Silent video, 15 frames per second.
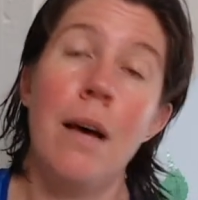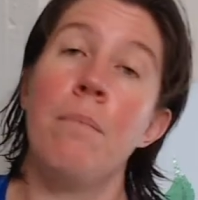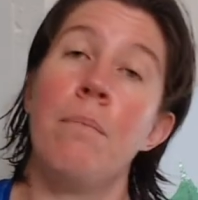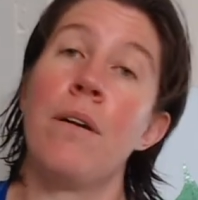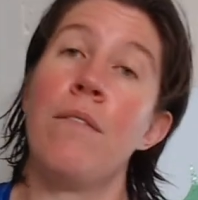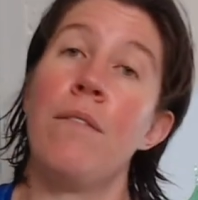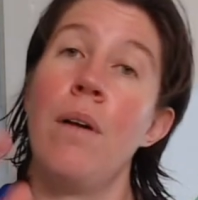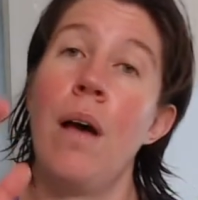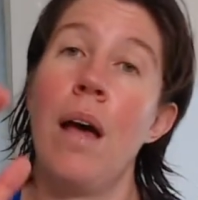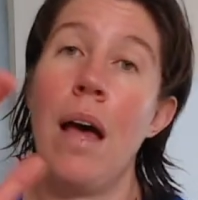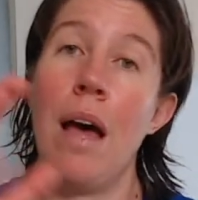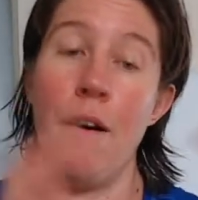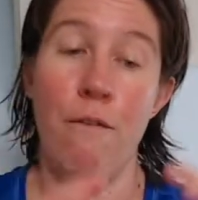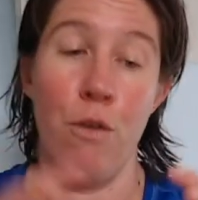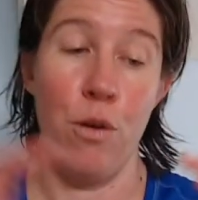But
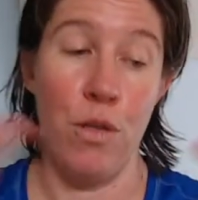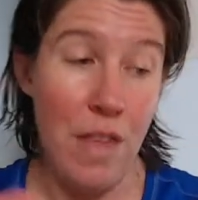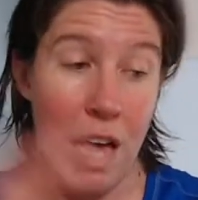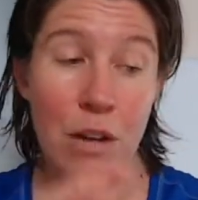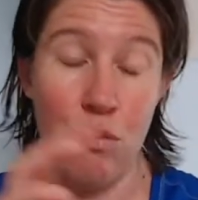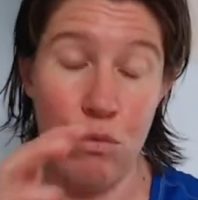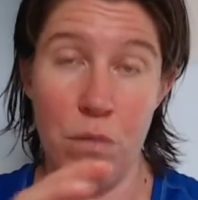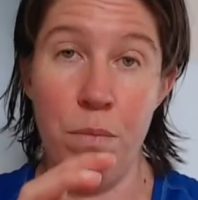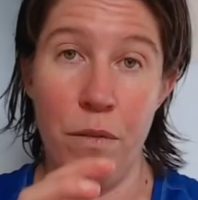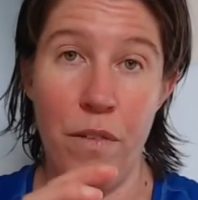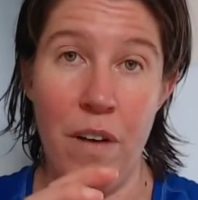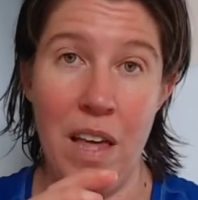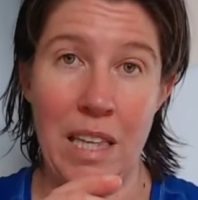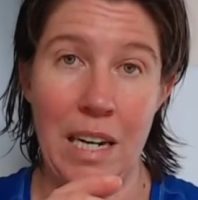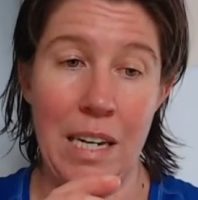for that group of
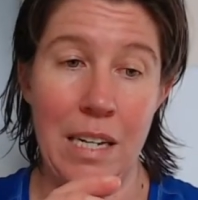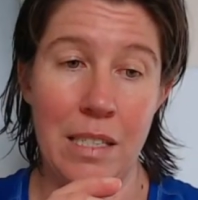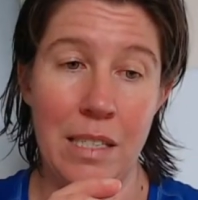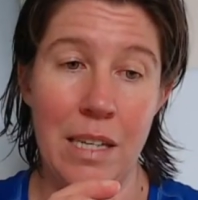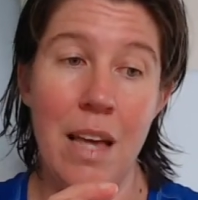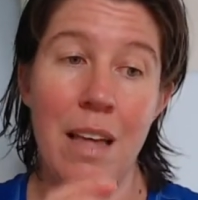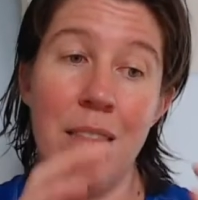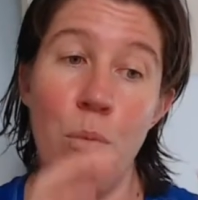athletes,